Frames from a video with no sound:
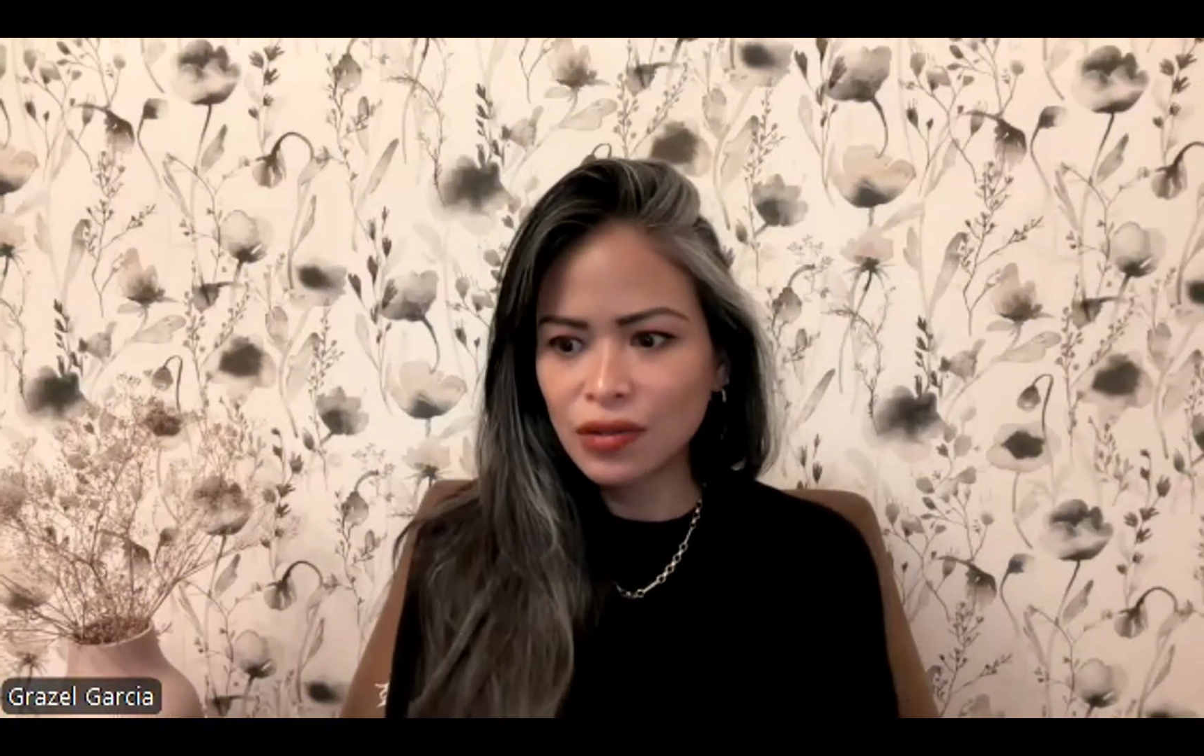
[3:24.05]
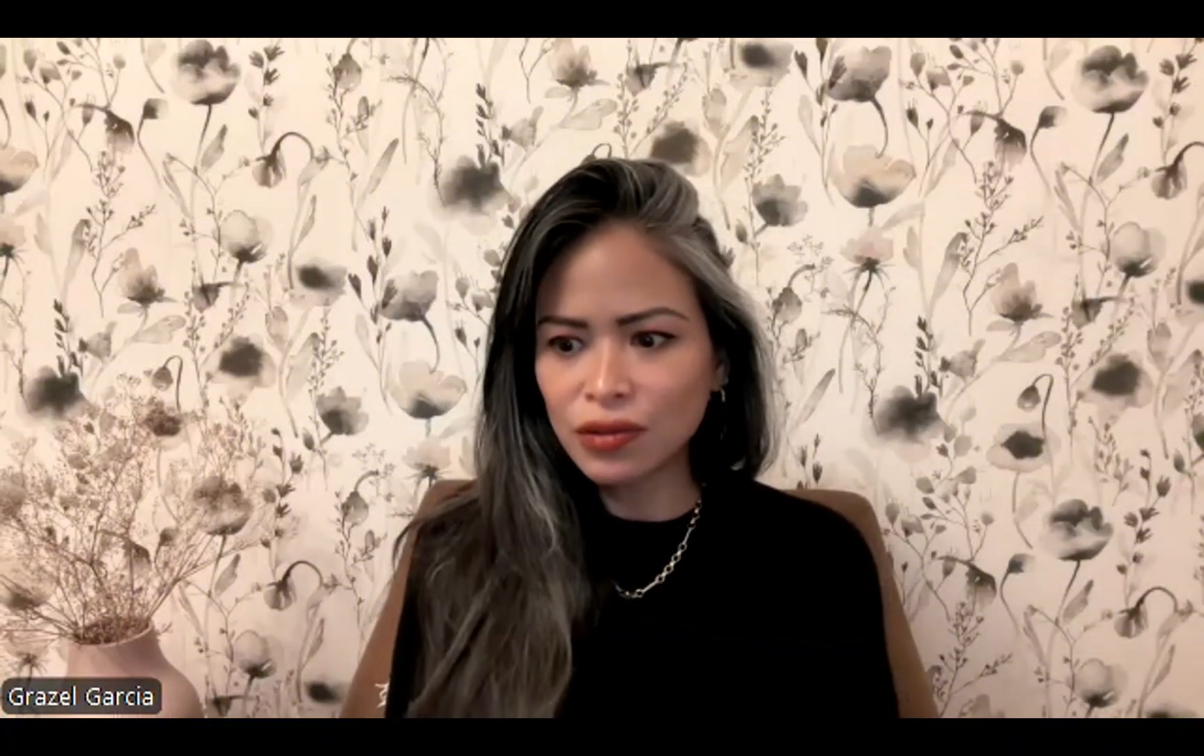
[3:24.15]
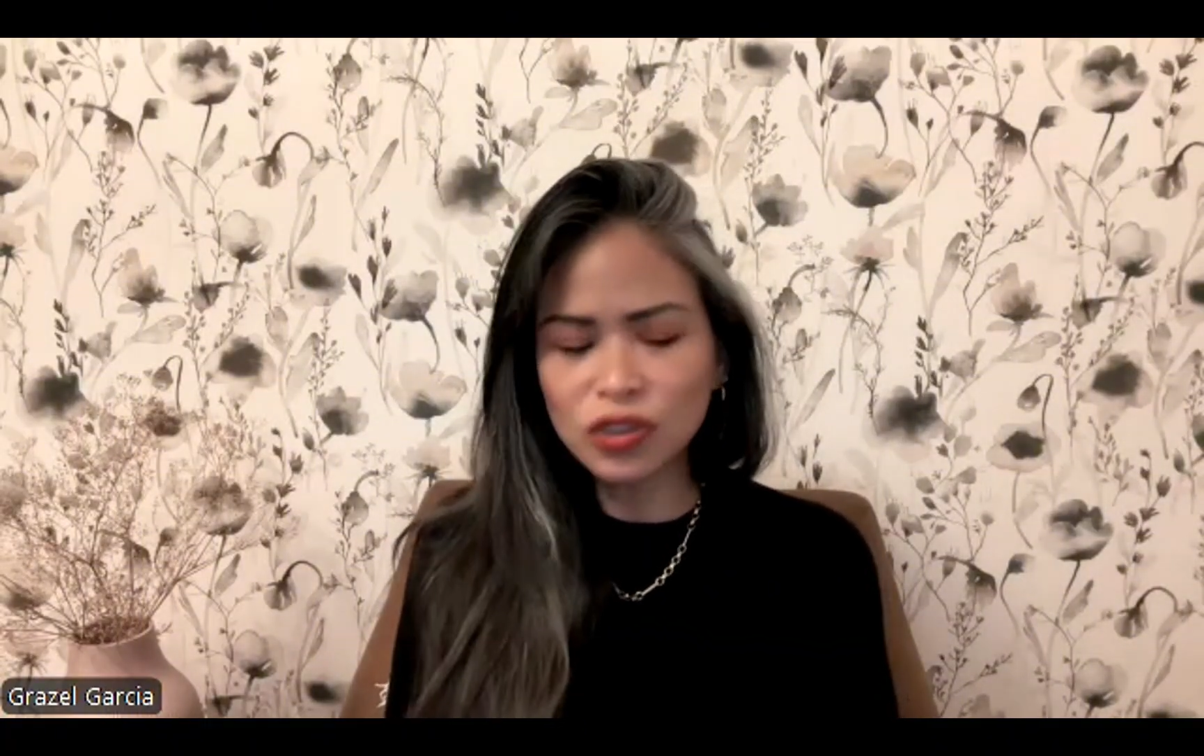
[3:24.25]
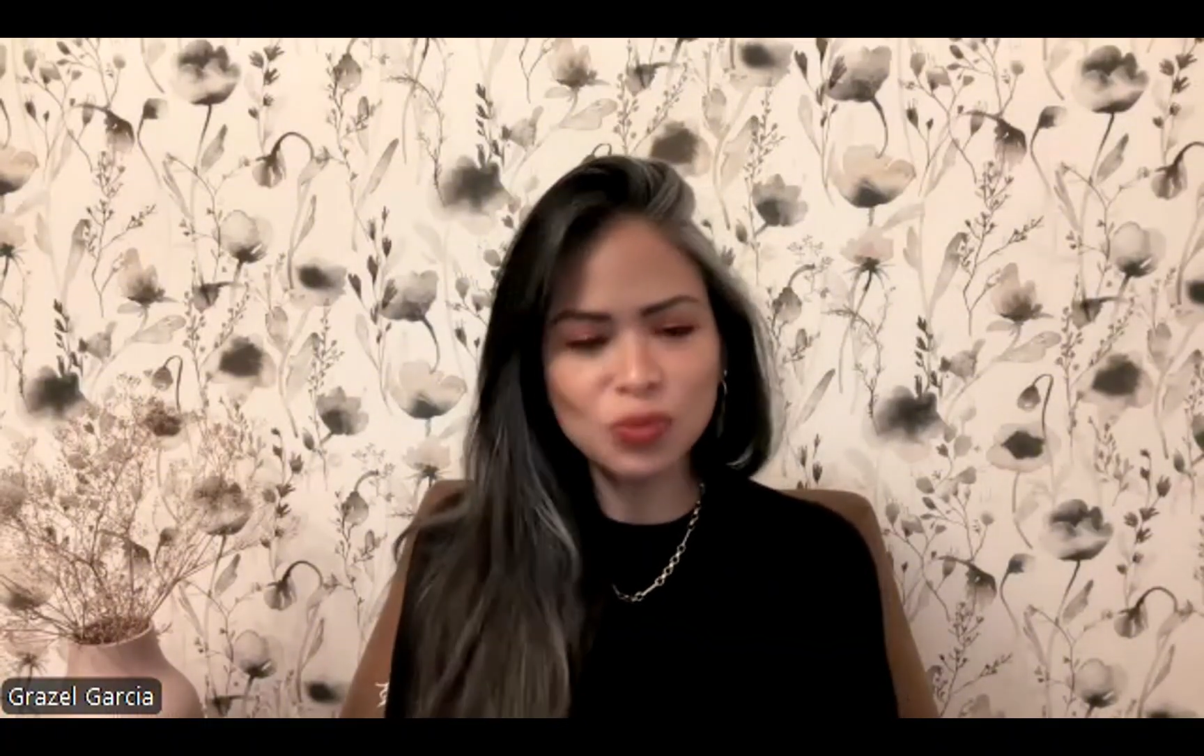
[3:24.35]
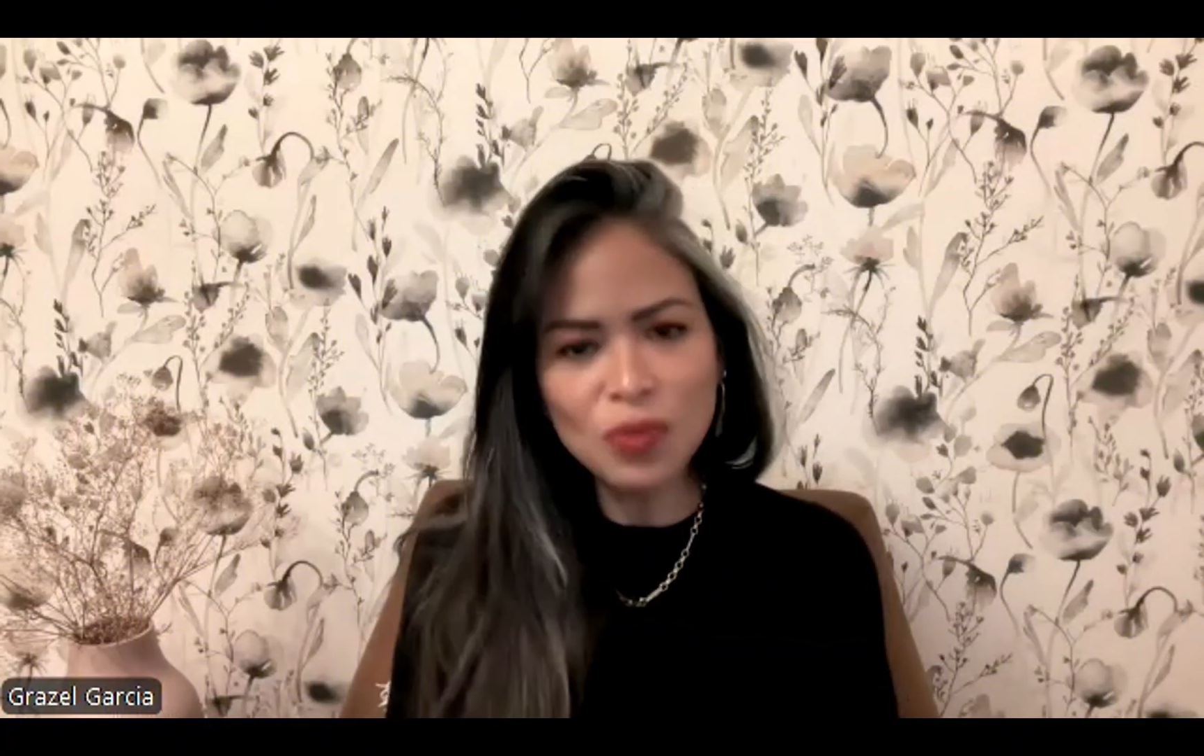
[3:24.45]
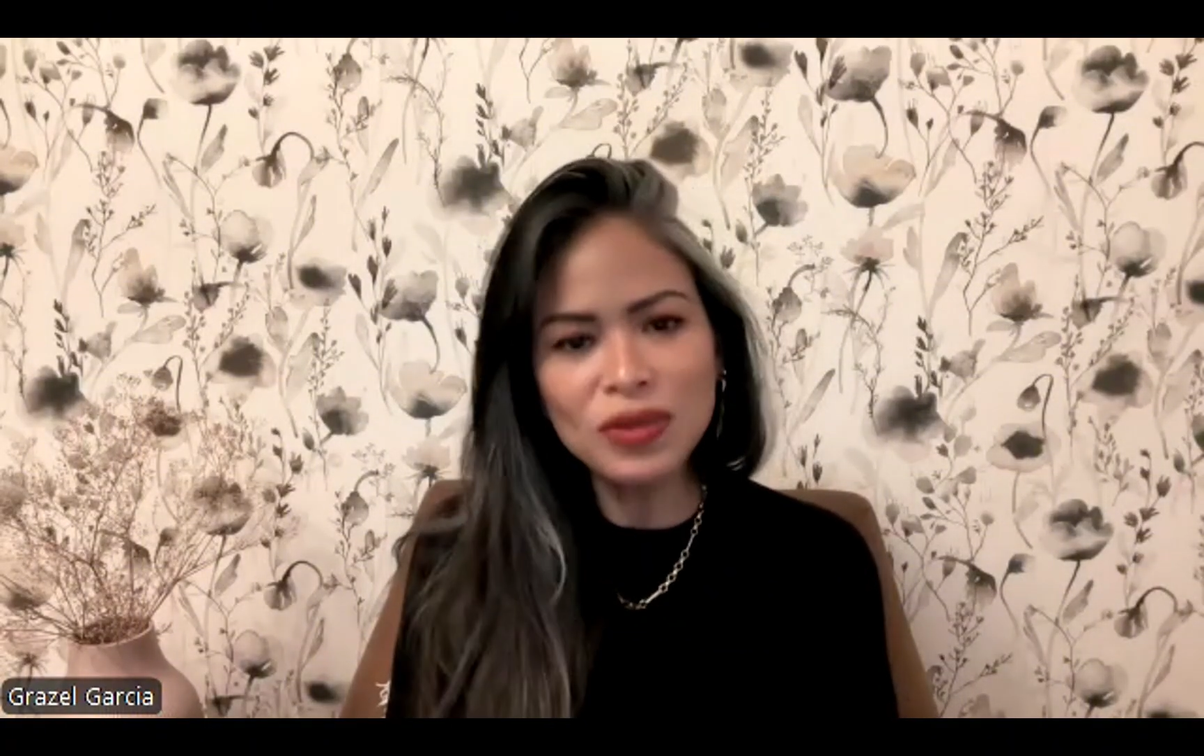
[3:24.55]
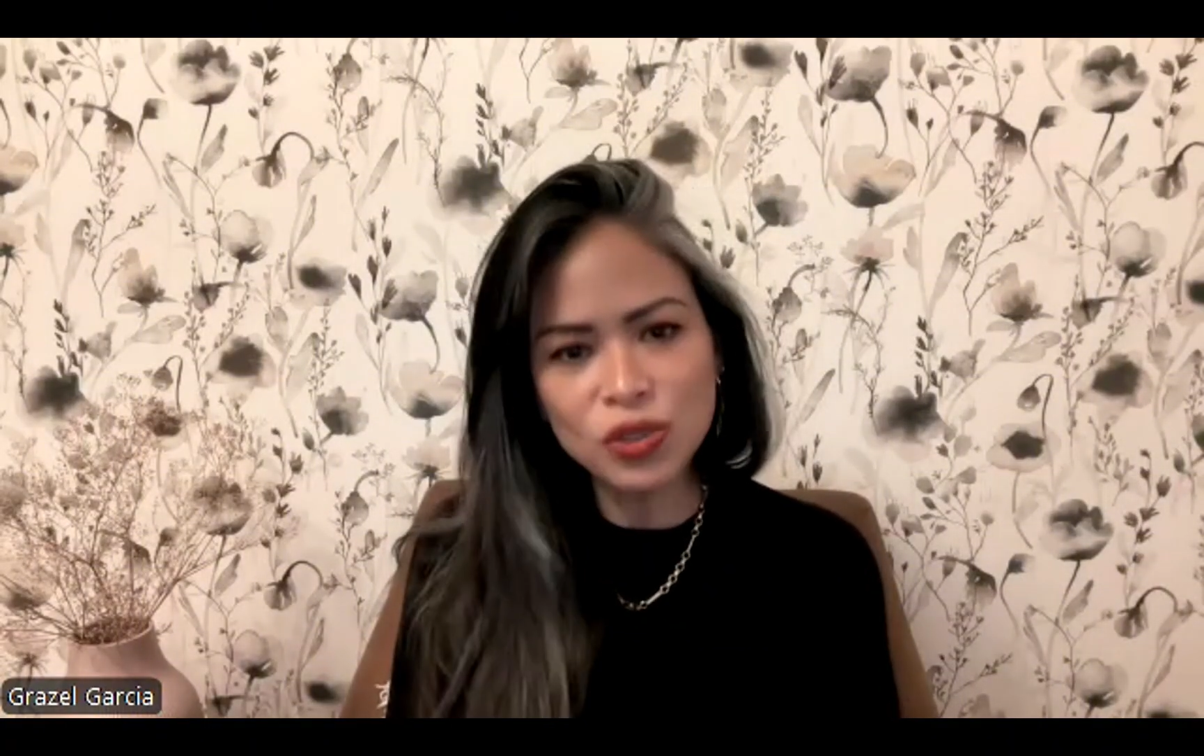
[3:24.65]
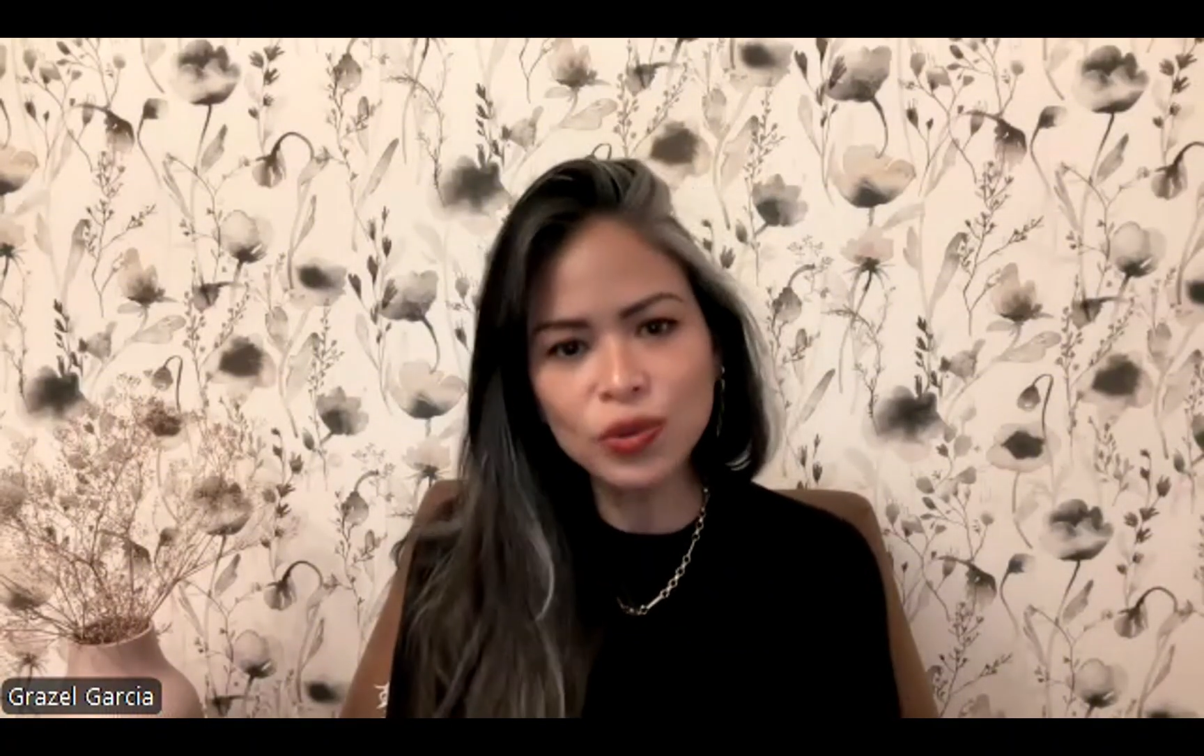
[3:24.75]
there's moments